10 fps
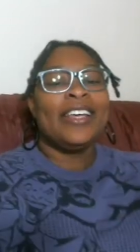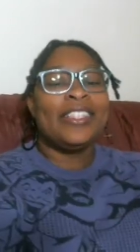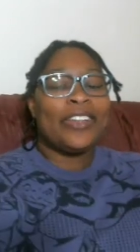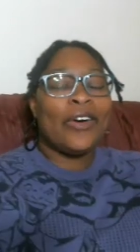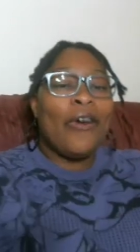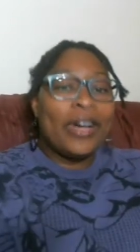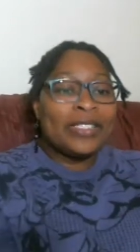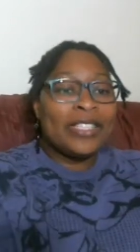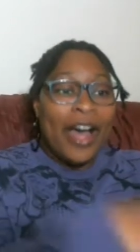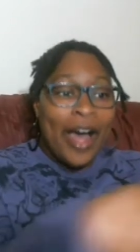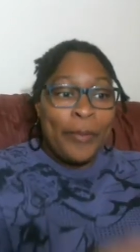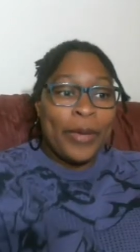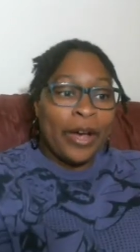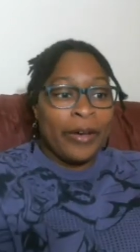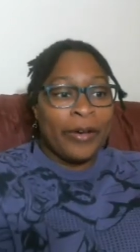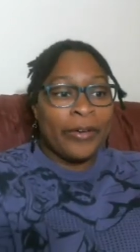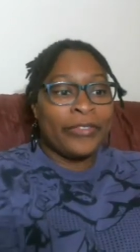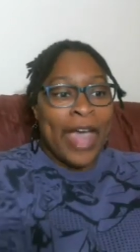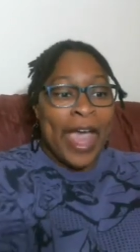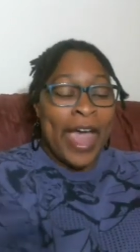So on top
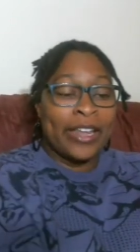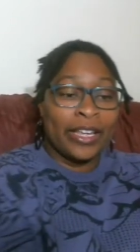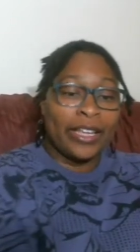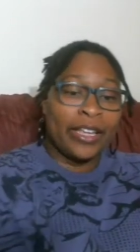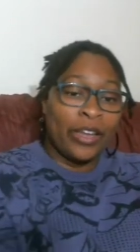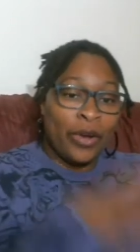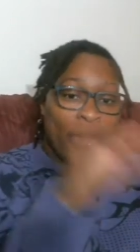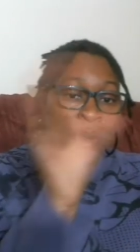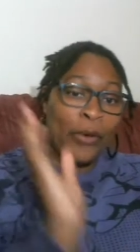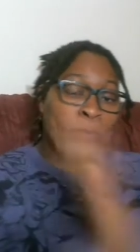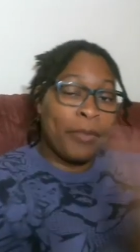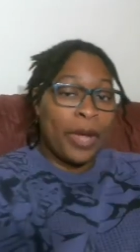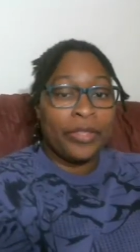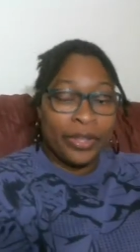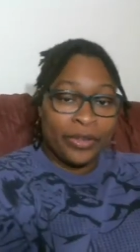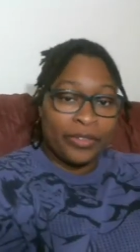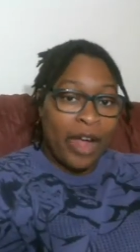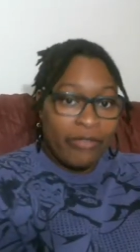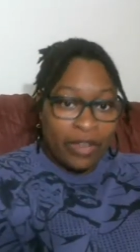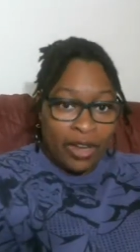of adding, you know, a whole month of
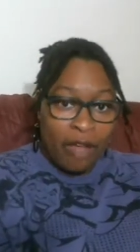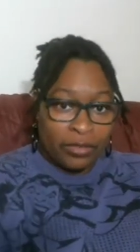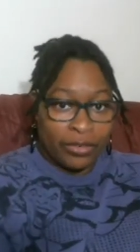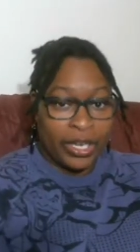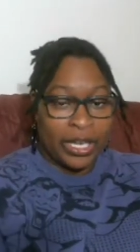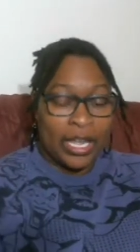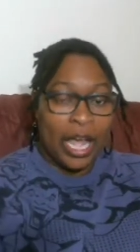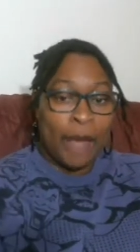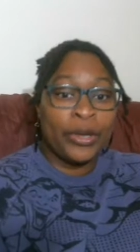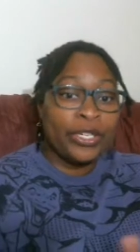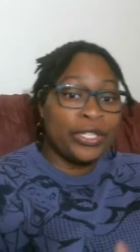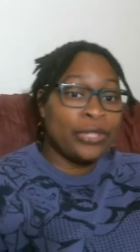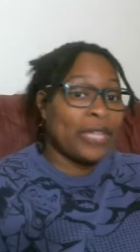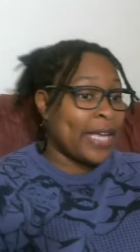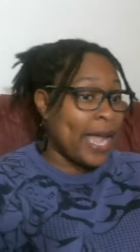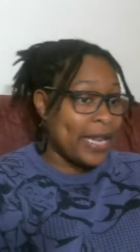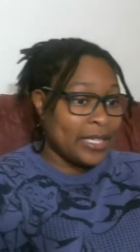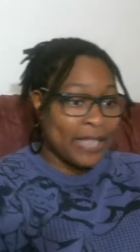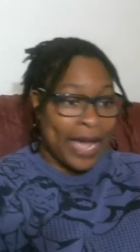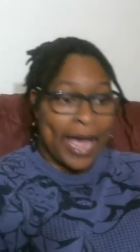graphic novel reading, I'm gonna do like I
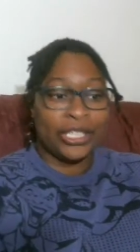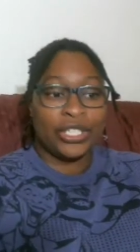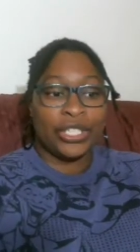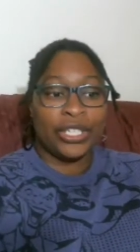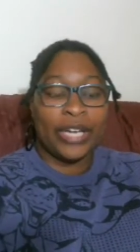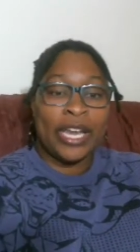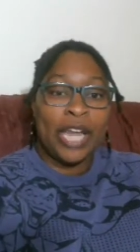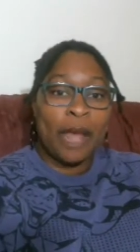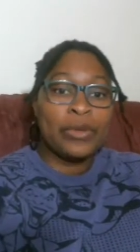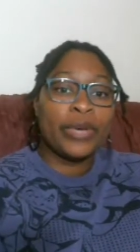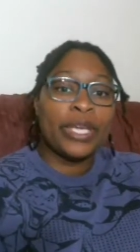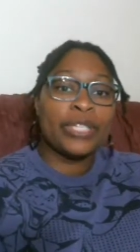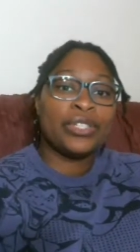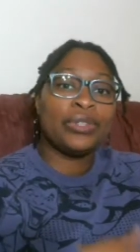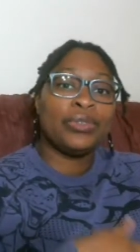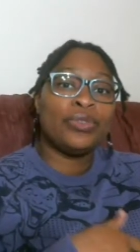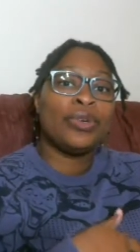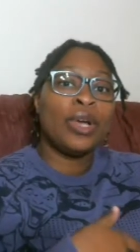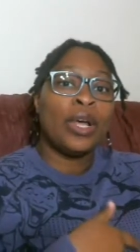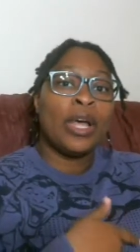did last year, and I'm going
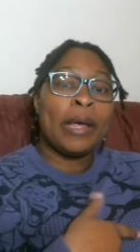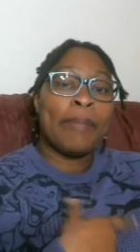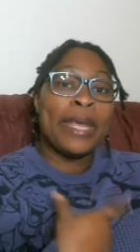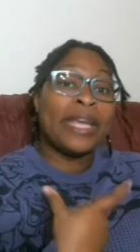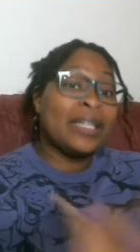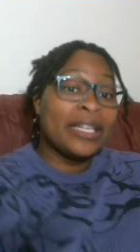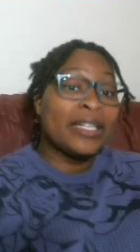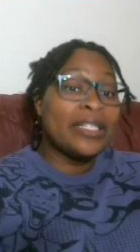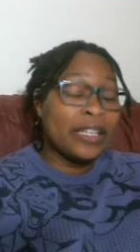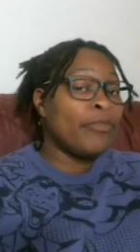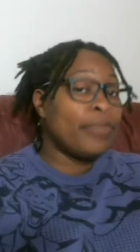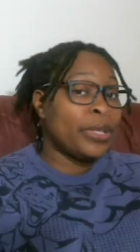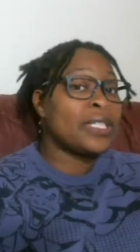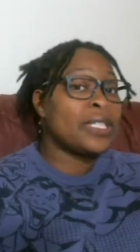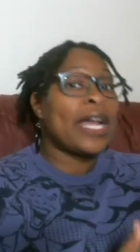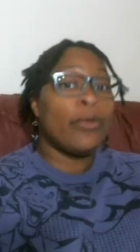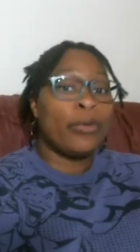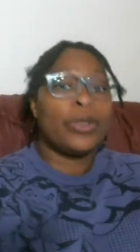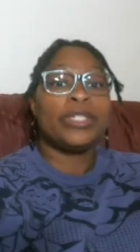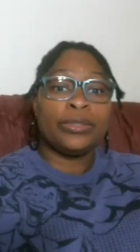to make a list of books that I
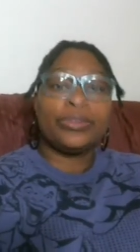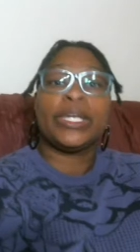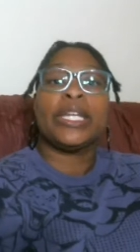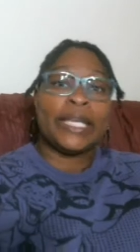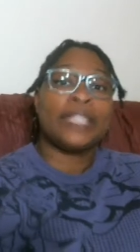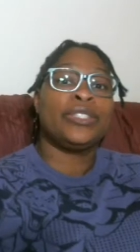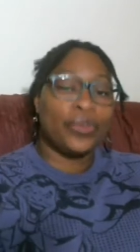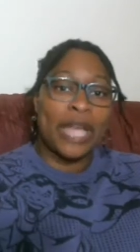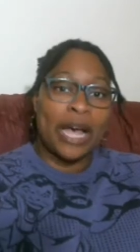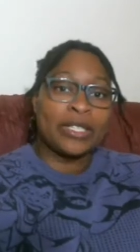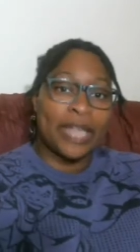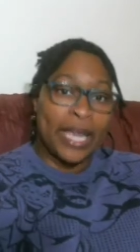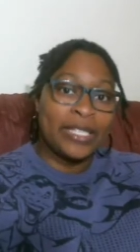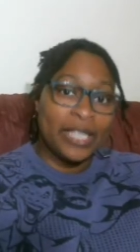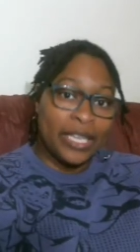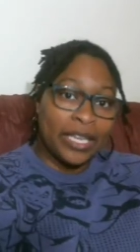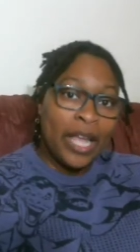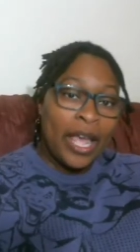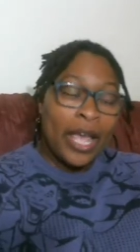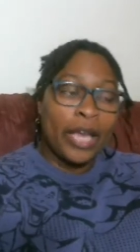want to read in two thousand eighteen,
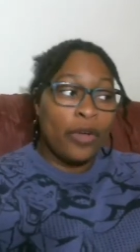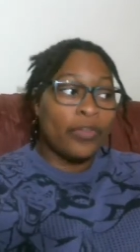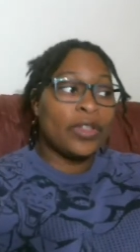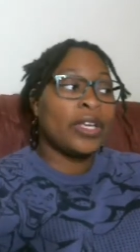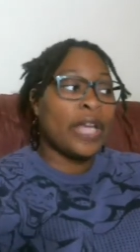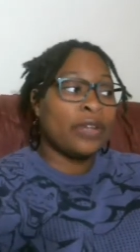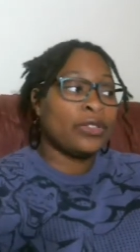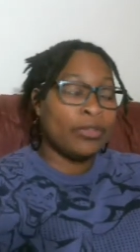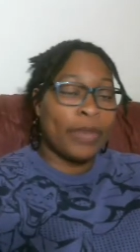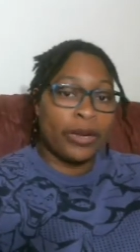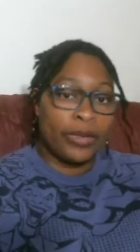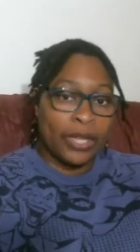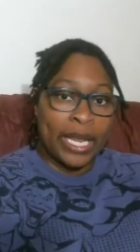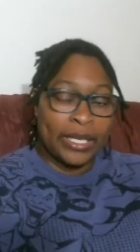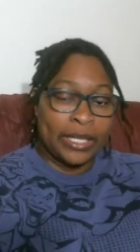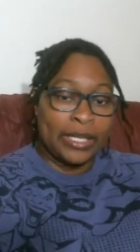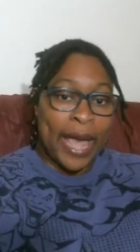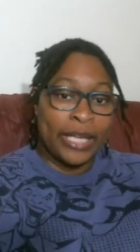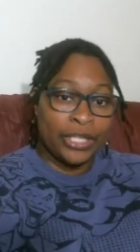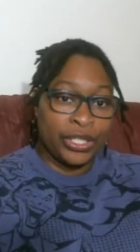and hopefully I'll do better than I did
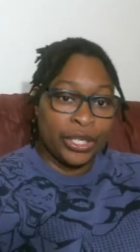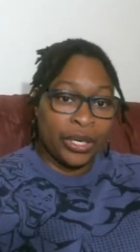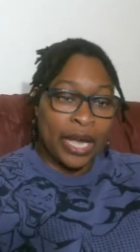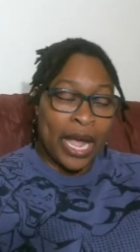last year.